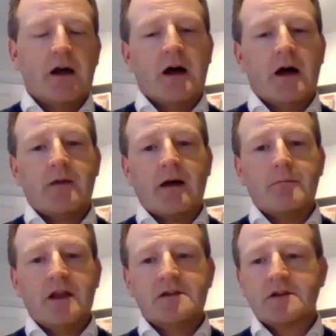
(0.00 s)
That
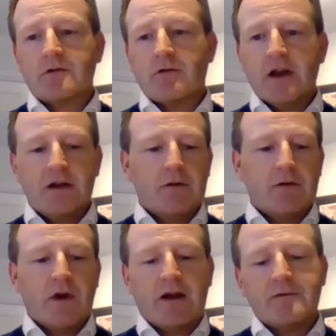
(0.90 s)
means we're
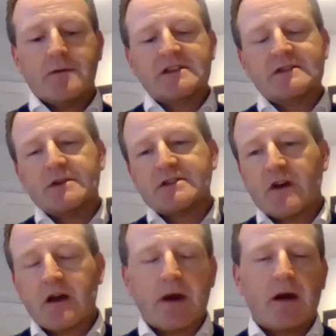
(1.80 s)
going to have to be
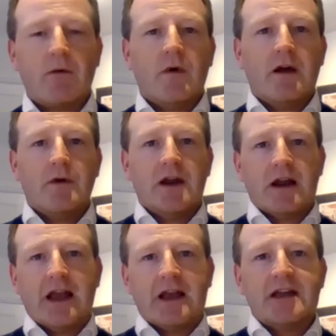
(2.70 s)
specific about where we
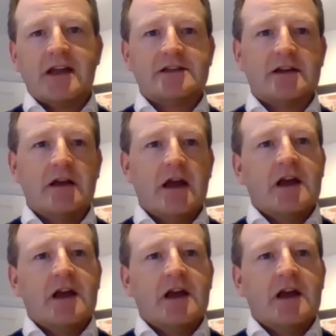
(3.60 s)
collect data,